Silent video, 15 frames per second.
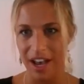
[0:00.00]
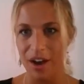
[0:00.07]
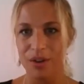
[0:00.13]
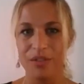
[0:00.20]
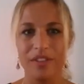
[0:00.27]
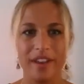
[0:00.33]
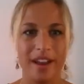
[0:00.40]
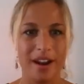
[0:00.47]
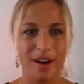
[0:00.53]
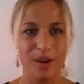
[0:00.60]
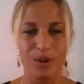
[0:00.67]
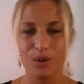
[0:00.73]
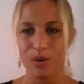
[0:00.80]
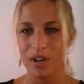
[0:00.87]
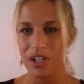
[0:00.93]
out there
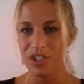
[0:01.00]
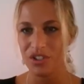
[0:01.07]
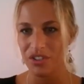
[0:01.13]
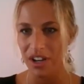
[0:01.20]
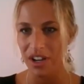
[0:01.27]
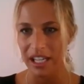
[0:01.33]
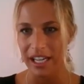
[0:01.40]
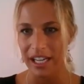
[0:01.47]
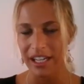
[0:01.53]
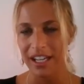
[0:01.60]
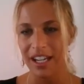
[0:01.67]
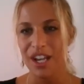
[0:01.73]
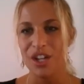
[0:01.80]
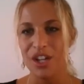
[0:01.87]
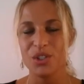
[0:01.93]
who are struggling,
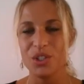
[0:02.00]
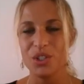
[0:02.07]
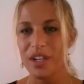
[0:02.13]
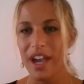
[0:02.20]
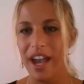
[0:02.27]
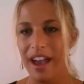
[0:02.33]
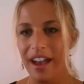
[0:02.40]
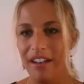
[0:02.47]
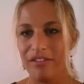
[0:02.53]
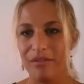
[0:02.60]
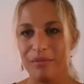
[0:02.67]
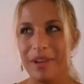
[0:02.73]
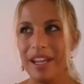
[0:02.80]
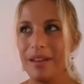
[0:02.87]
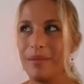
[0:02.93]
do you have
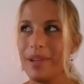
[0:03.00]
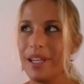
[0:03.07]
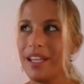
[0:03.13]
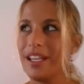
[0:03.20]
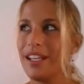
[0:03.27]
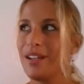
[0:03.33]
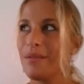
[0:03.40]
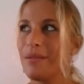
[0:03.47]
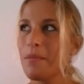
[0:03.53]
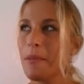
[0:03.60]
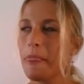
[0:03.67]
maybe